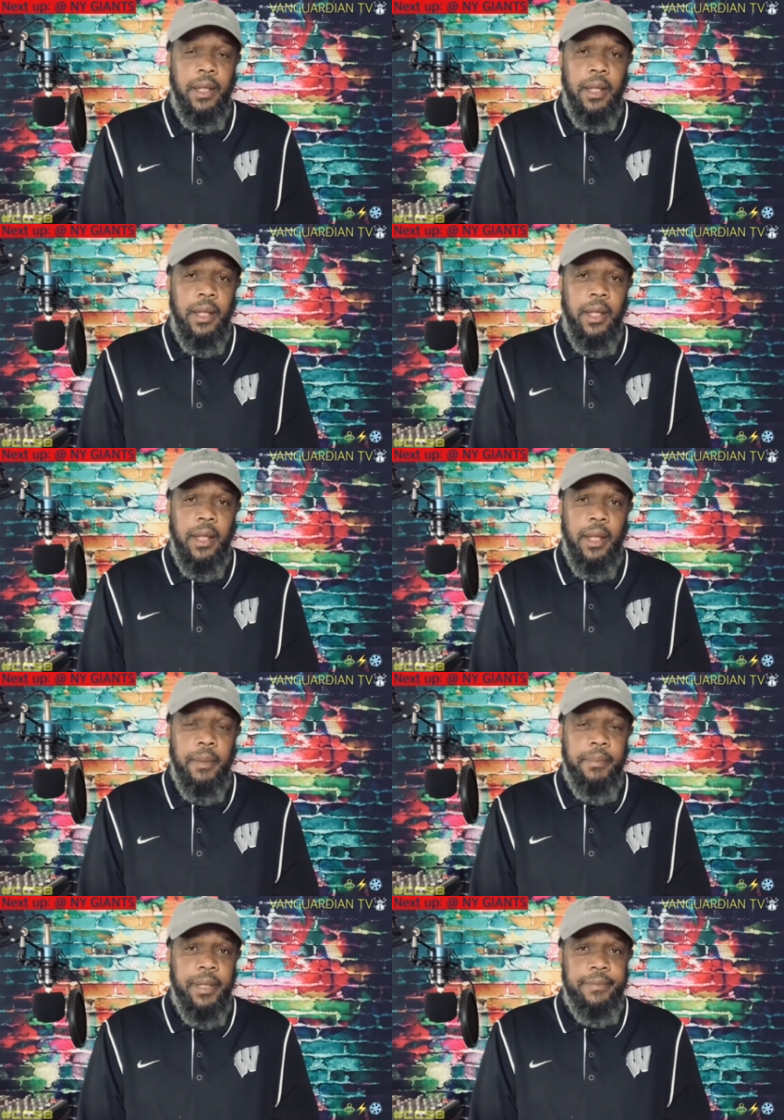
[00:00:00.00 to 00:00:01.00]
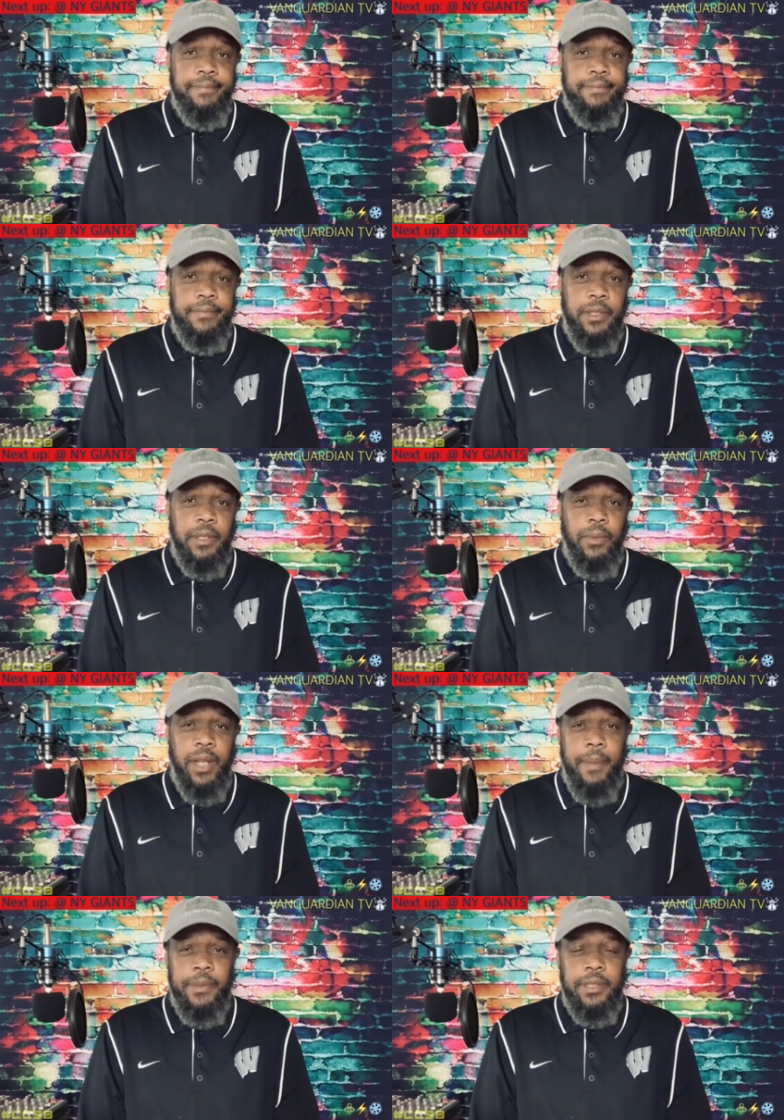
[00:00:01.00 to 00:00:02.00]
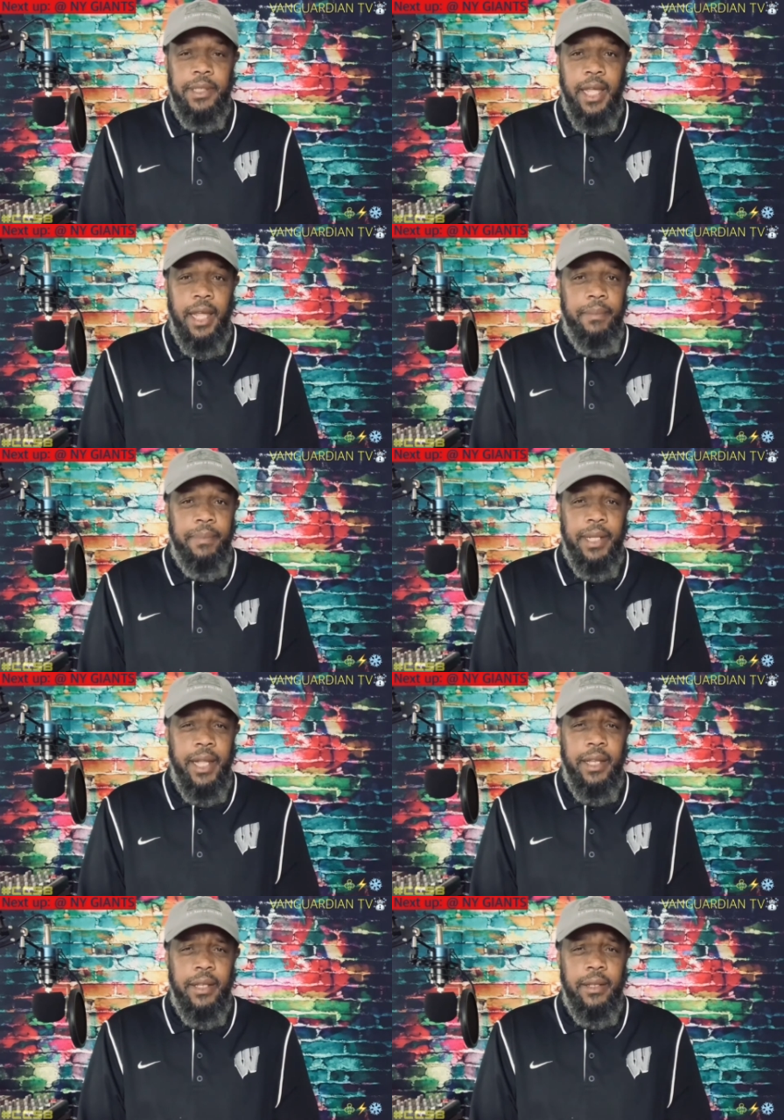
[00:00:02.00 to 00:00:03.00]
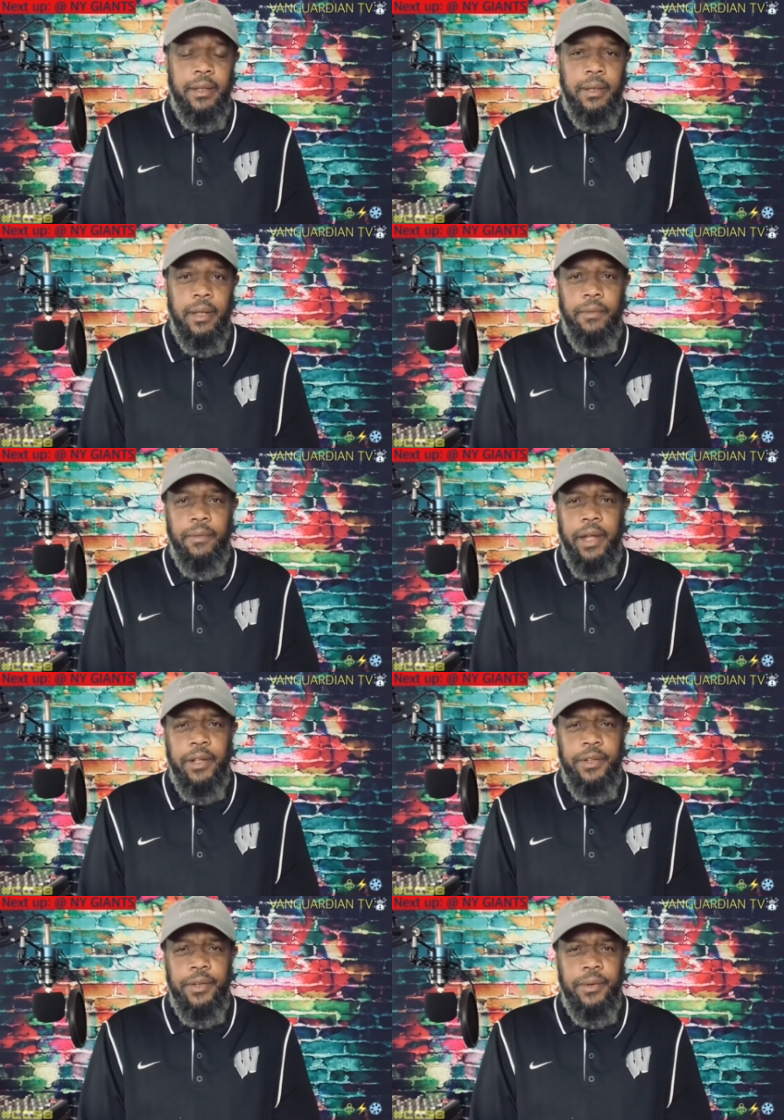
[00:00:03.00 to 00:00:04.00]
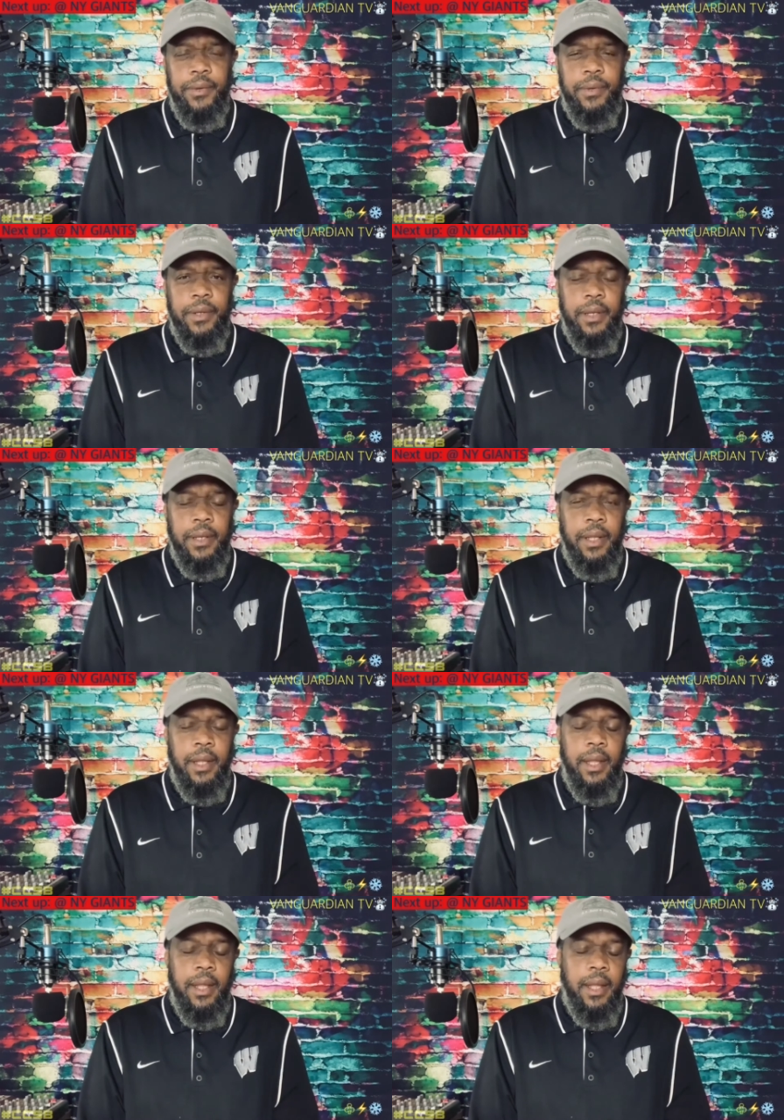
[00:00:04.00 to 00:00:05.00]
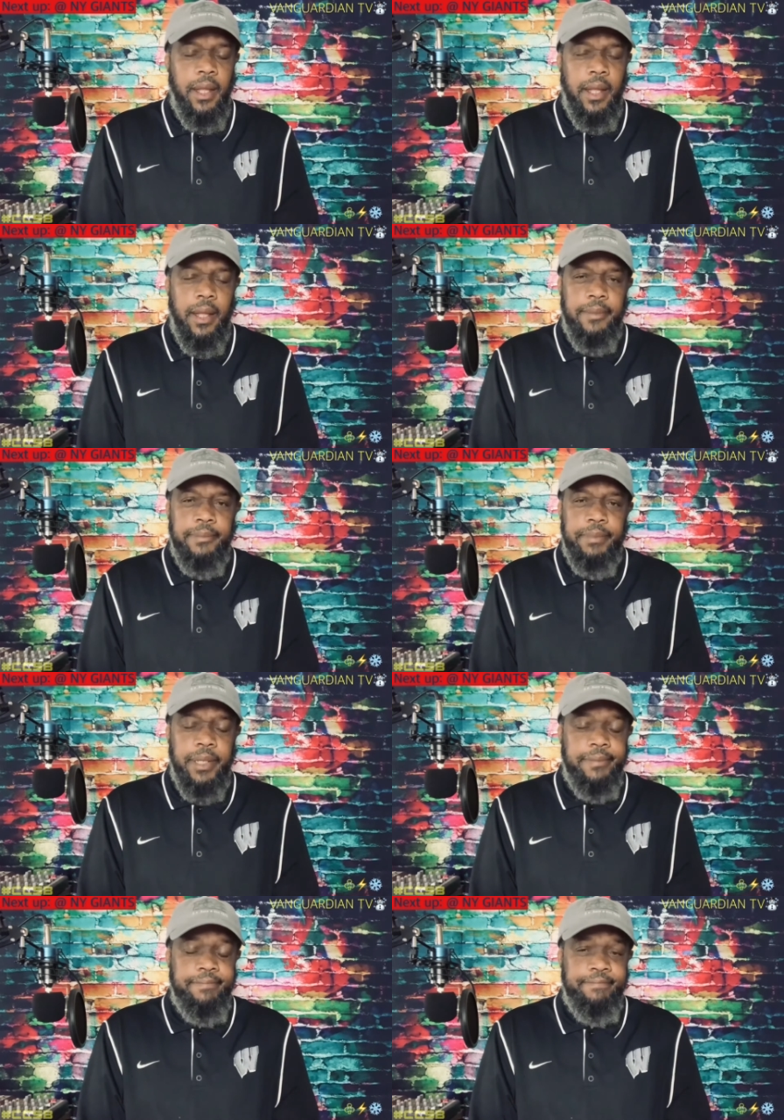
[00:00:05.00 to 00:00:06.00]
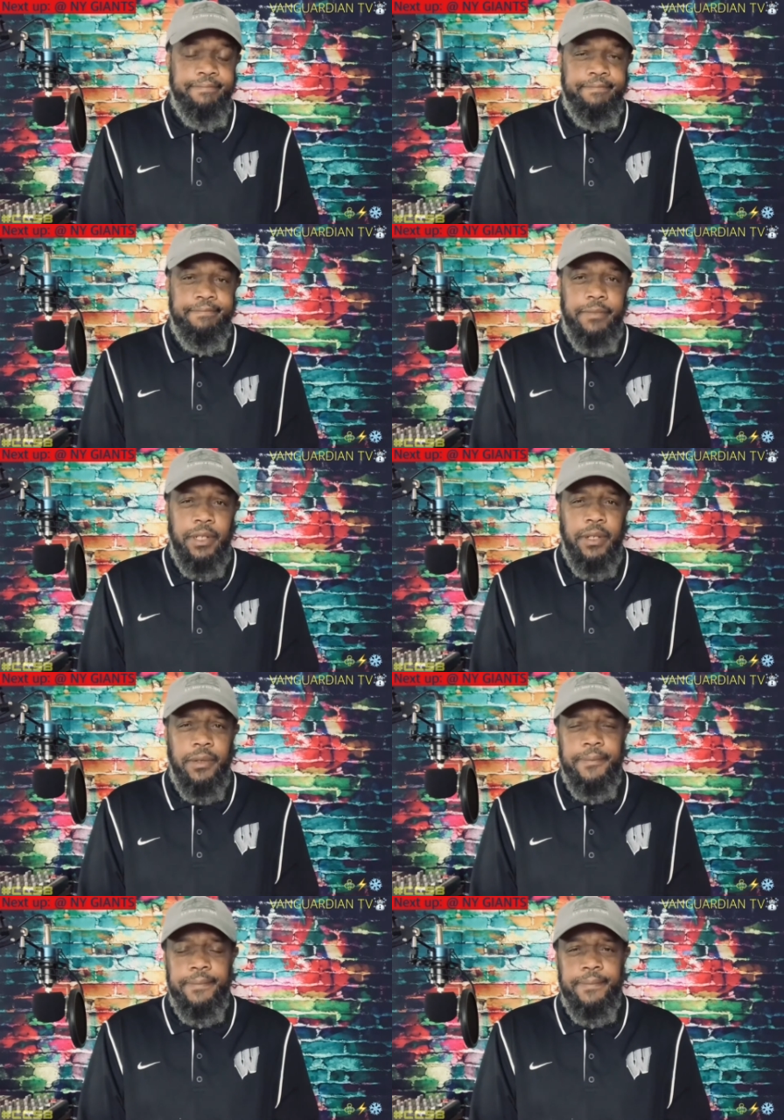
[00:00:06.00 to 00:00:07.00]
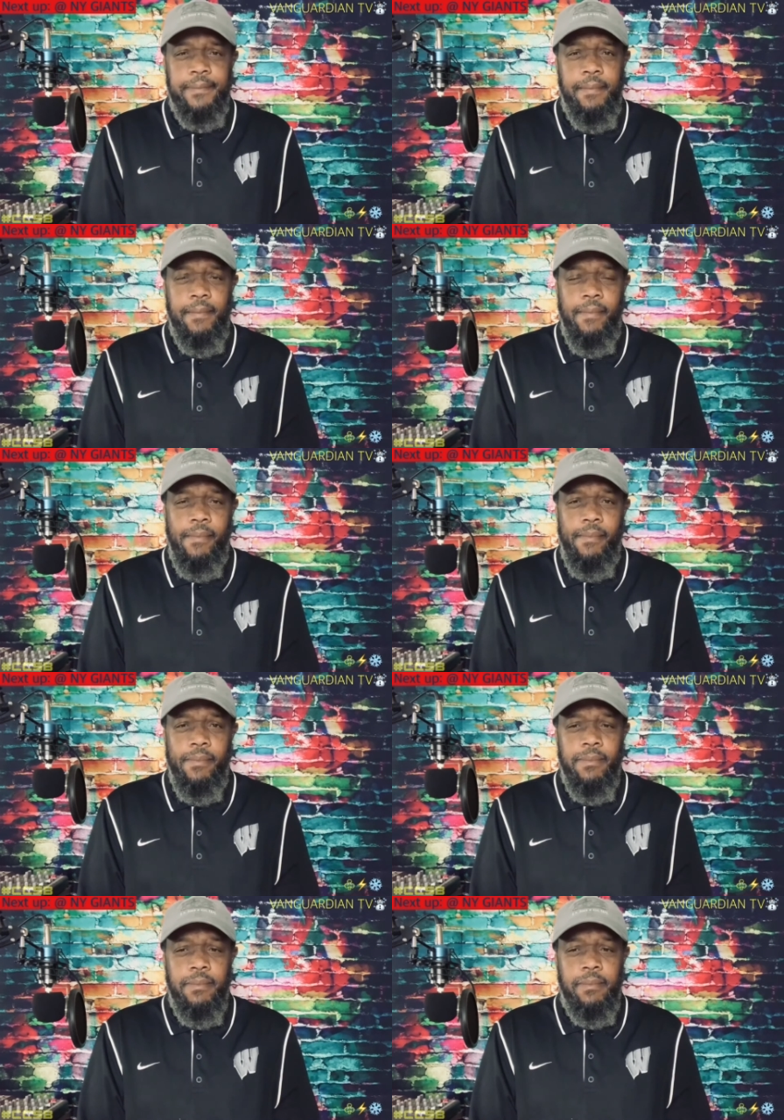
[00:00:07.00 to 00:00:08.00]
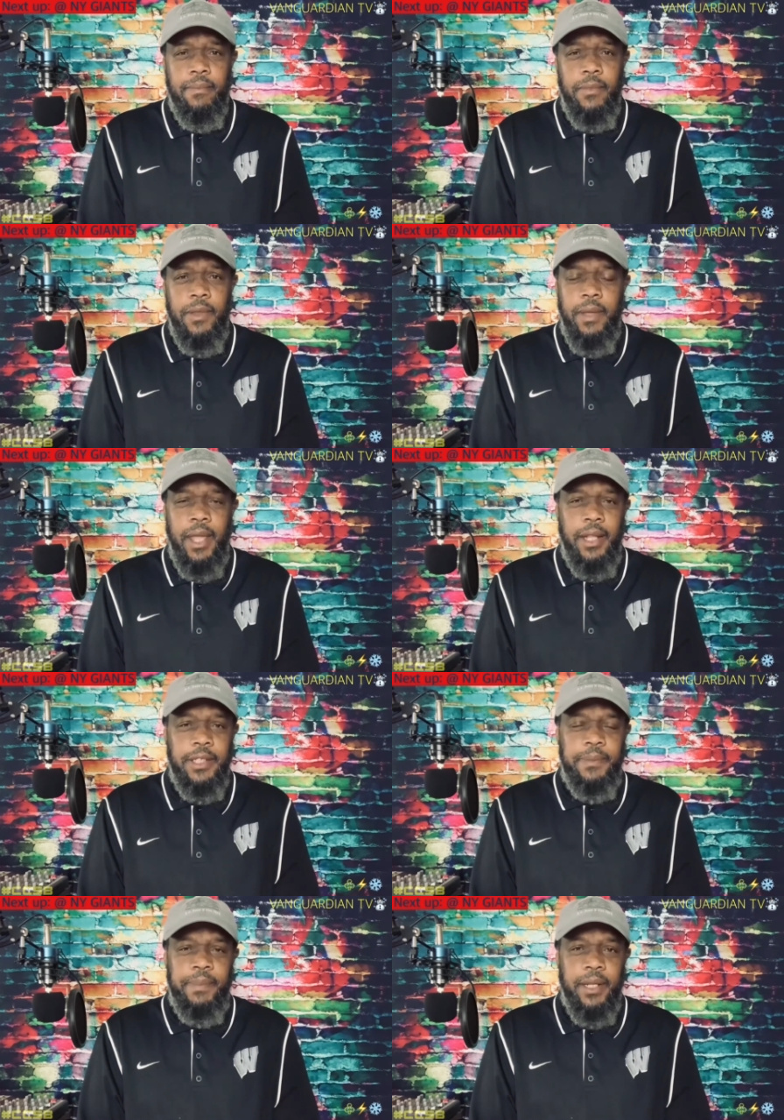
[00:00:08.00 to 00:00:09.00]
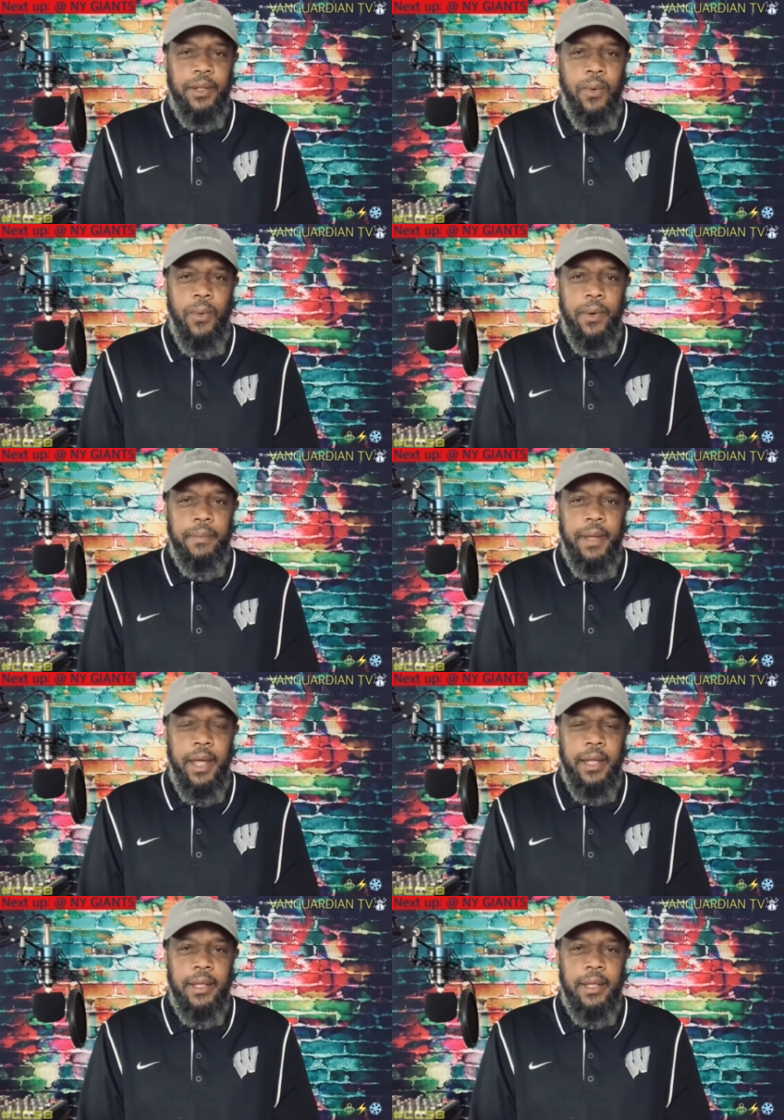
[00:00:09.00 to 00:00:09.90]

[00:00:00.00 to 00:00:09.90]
Uh, but, you know, what happened to game planning around a dude? Uh, but, you know, you can't expect the quarterback